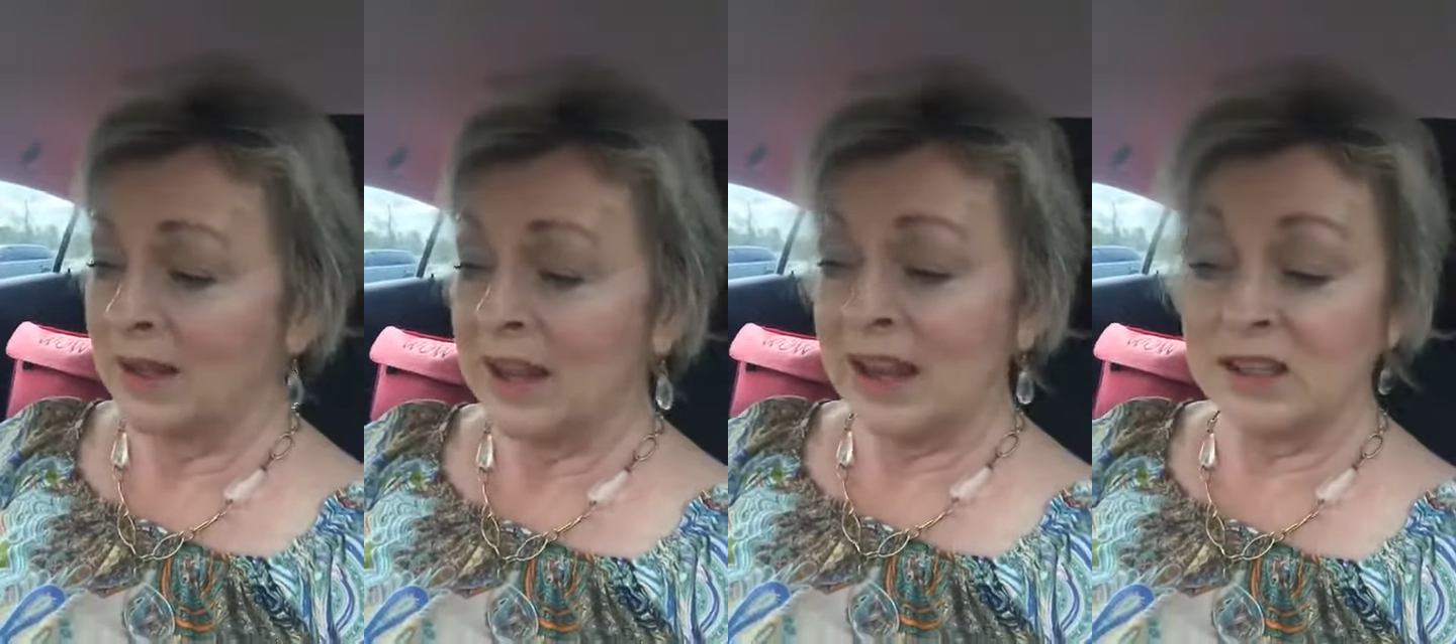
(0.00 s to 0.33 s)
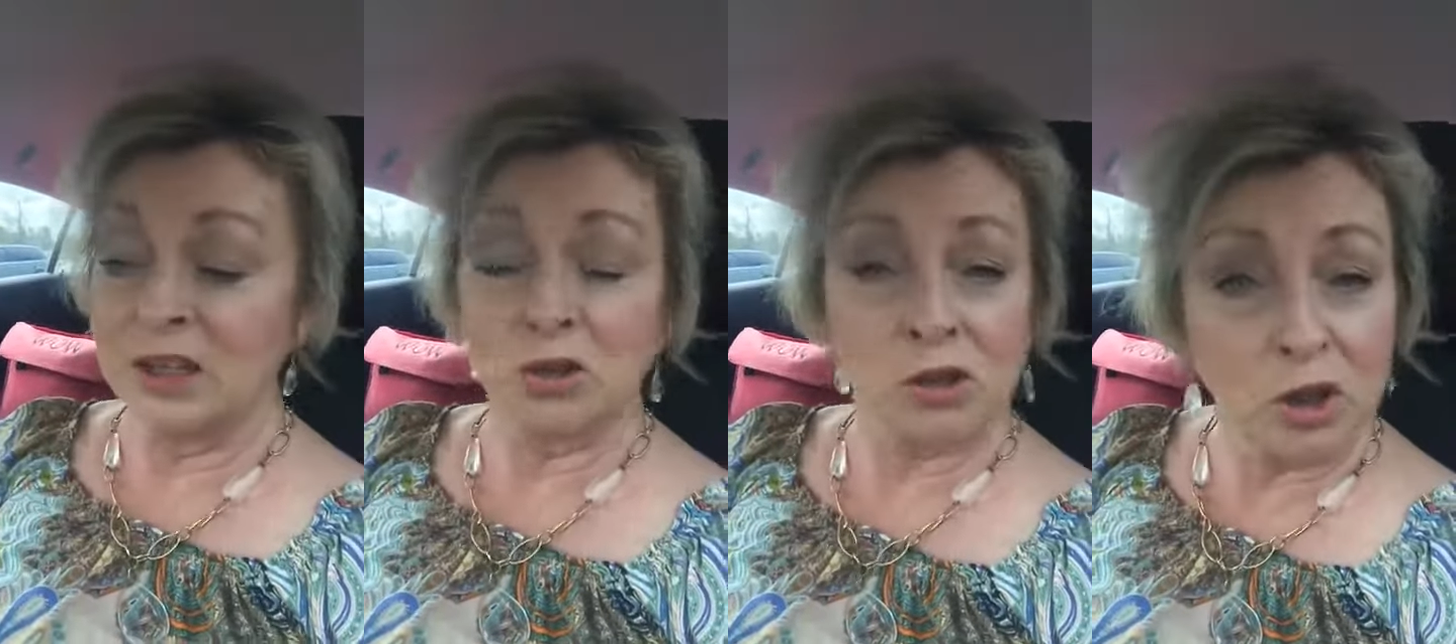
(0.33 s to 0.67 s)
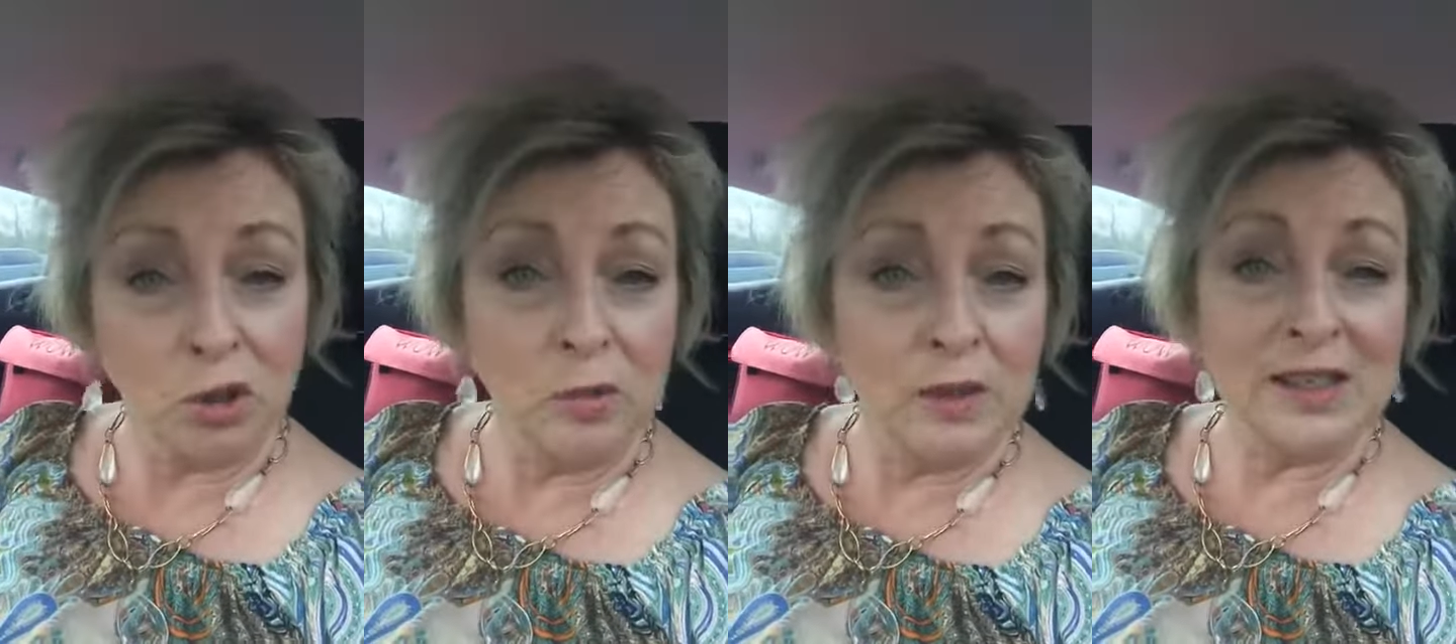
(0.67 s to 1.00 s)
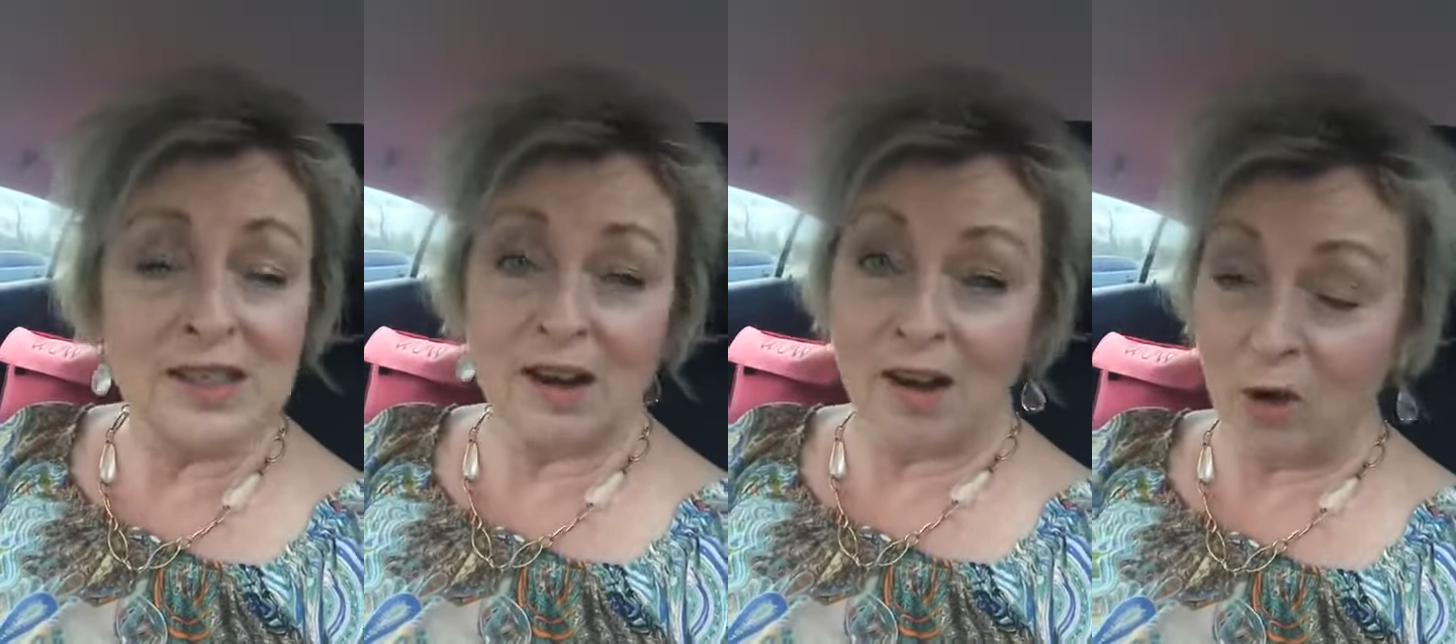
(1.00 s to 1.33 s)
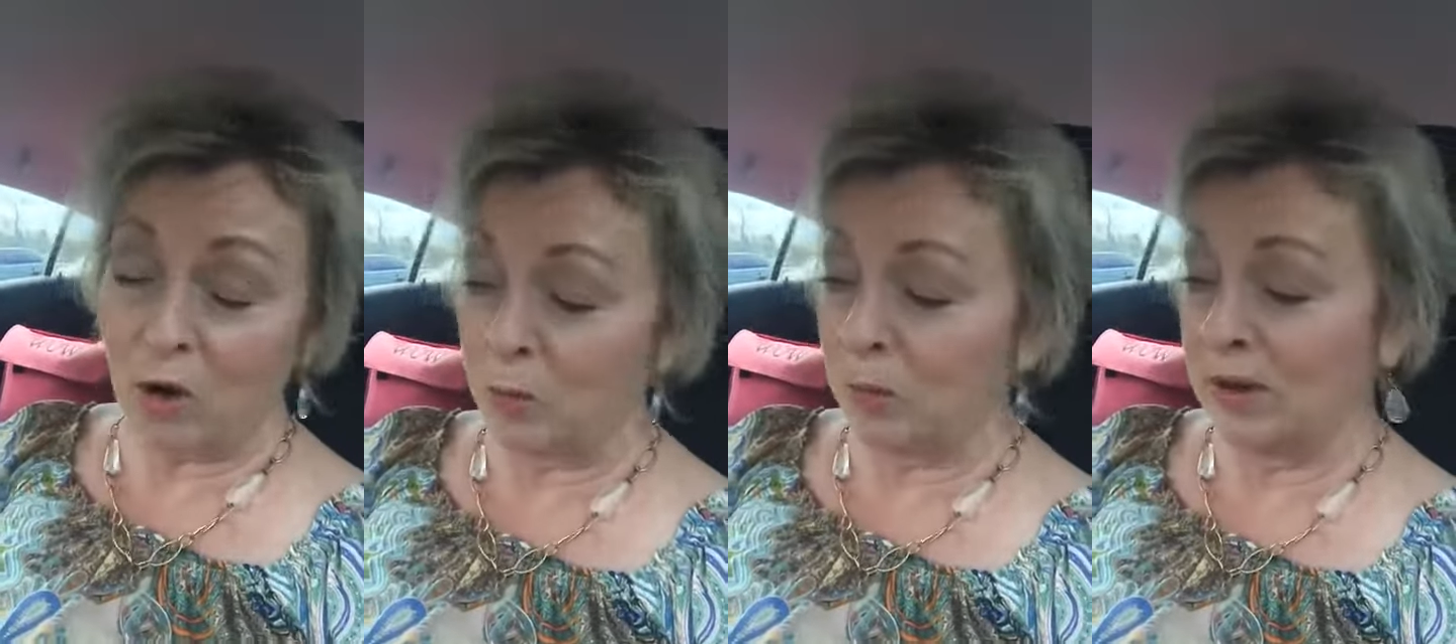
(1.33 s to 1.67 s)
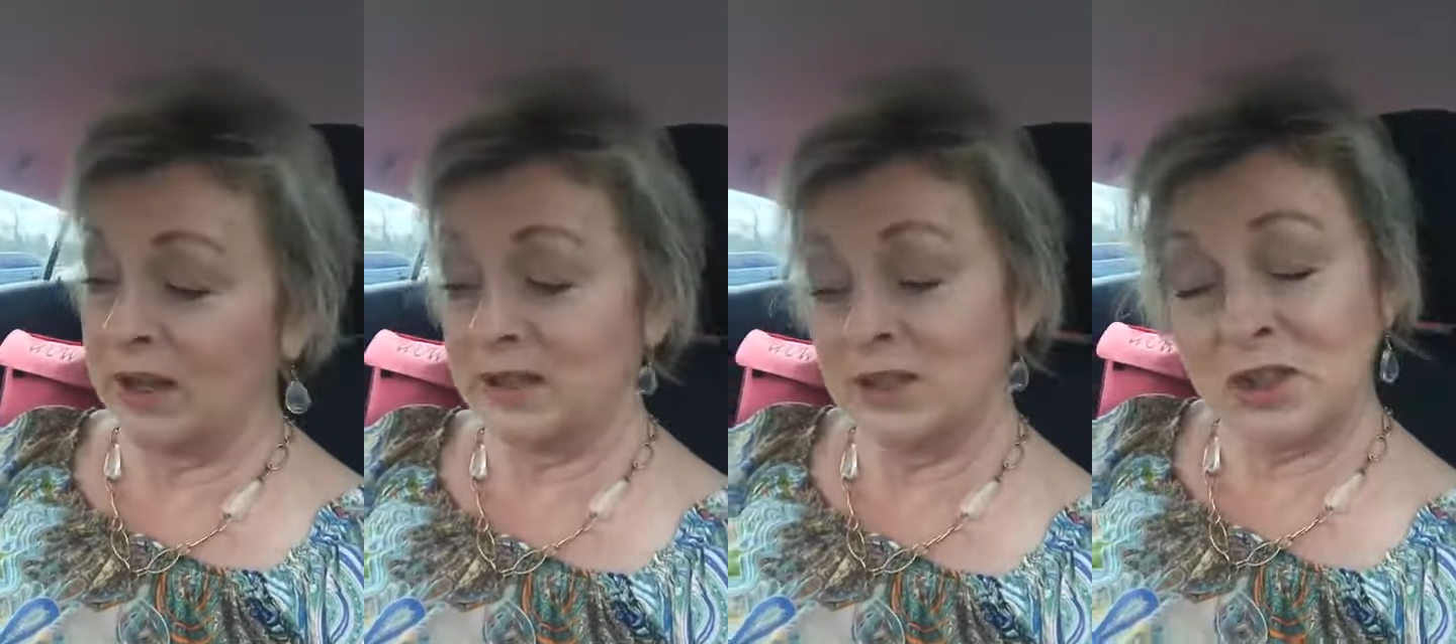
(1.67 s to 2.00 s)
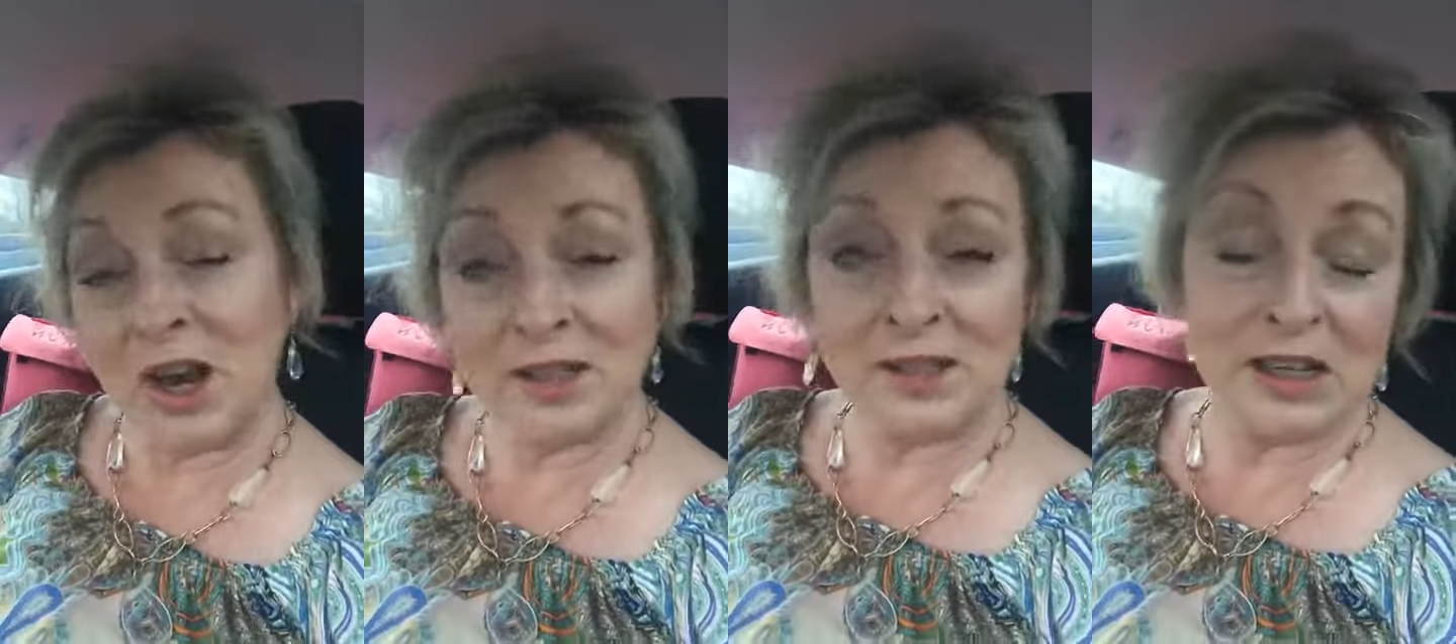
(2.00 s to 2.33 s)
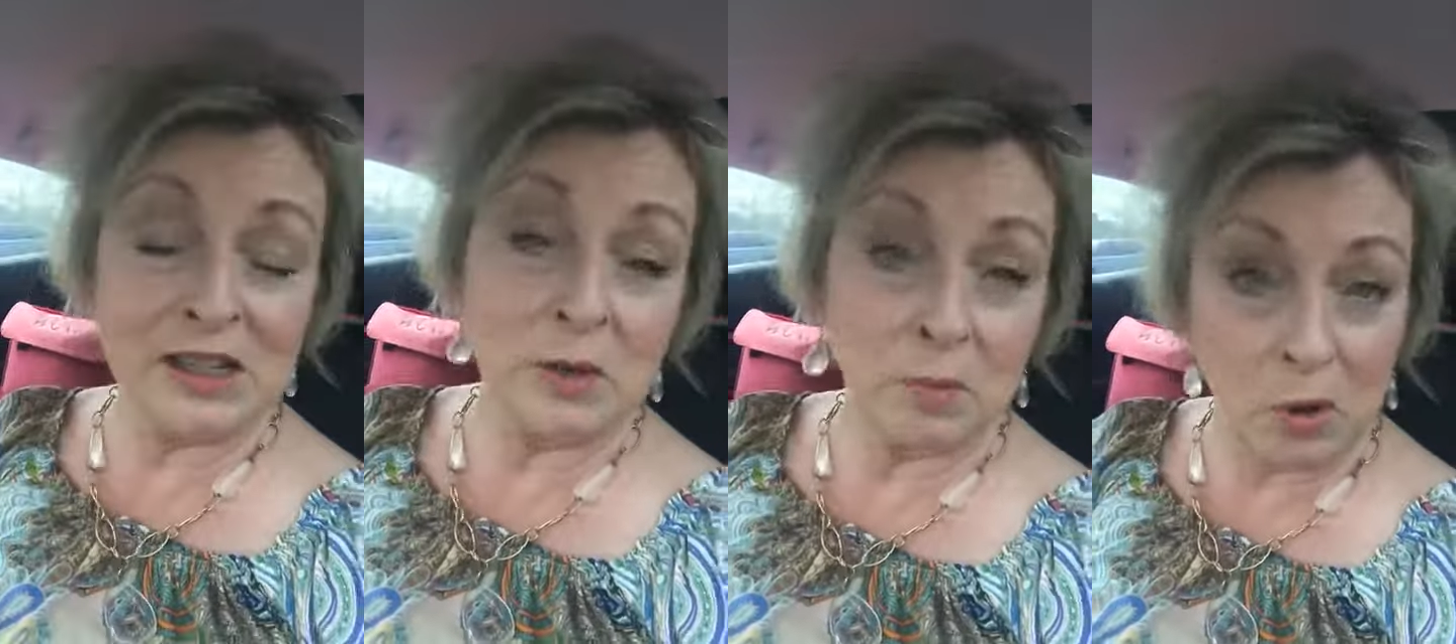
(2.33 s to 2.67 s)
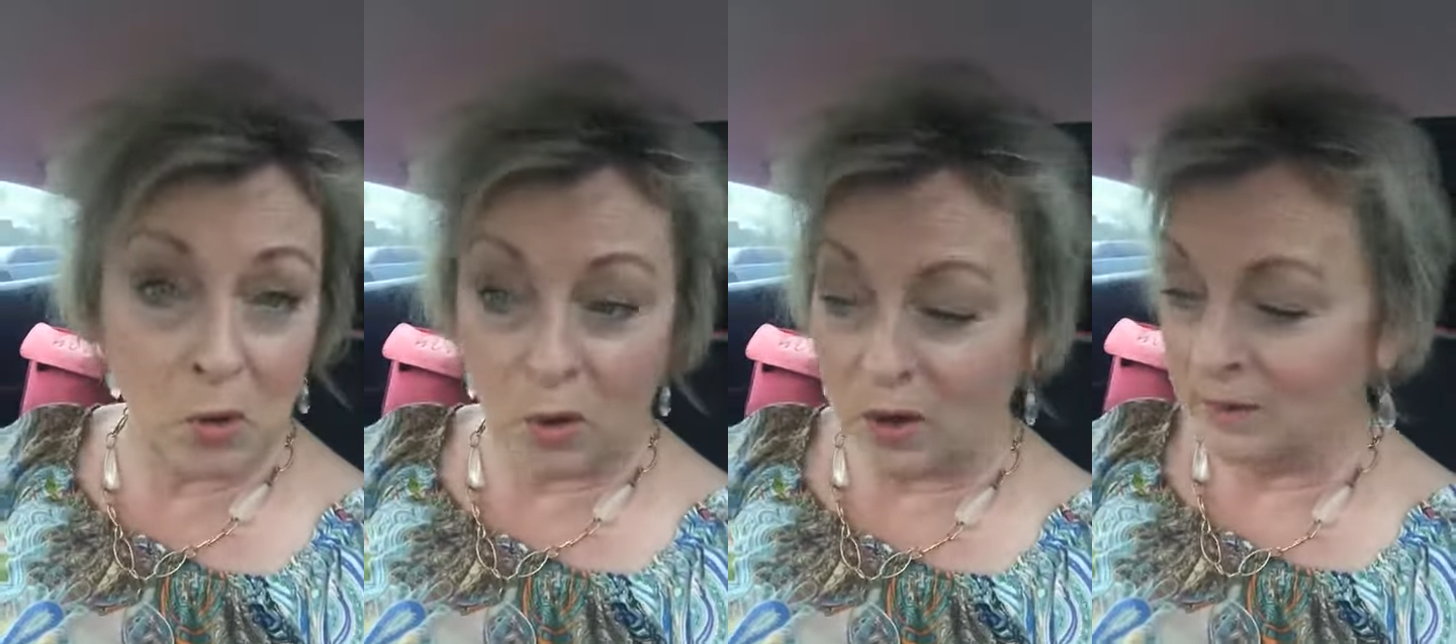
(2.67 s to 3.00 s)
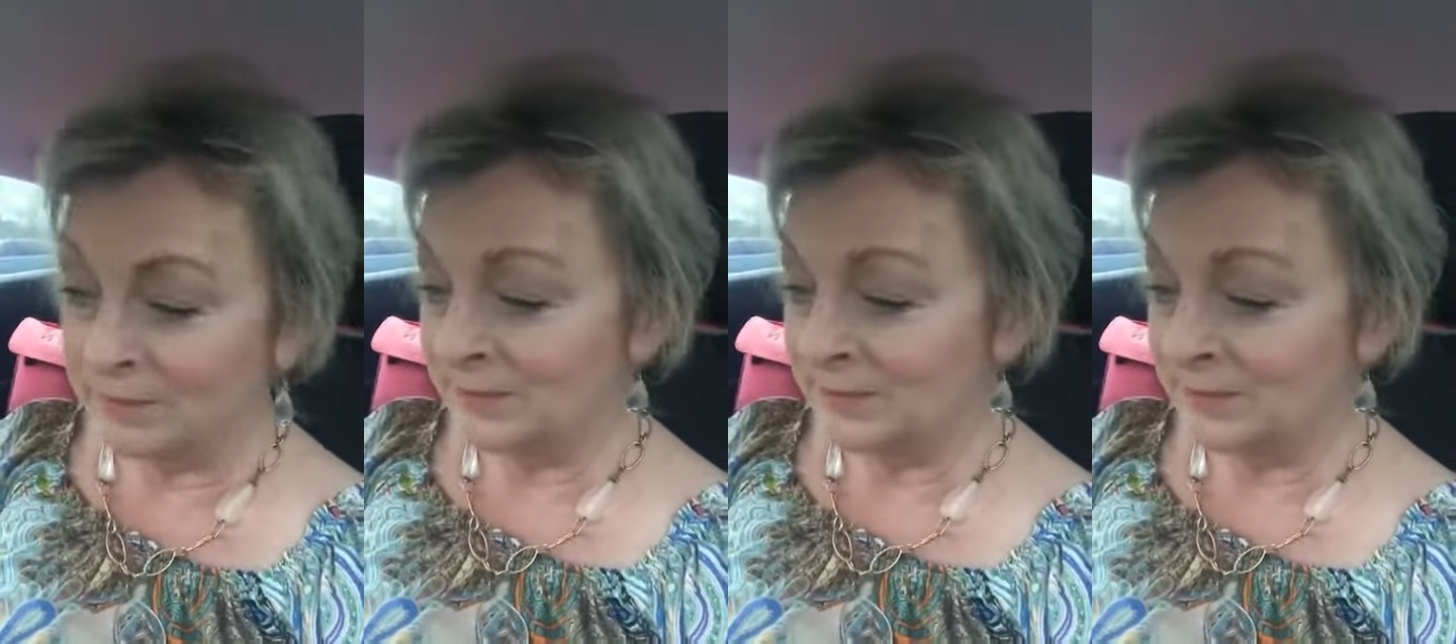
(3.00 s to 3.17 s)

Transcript: Is it true? Is it honorable? Is it just? Is it pure?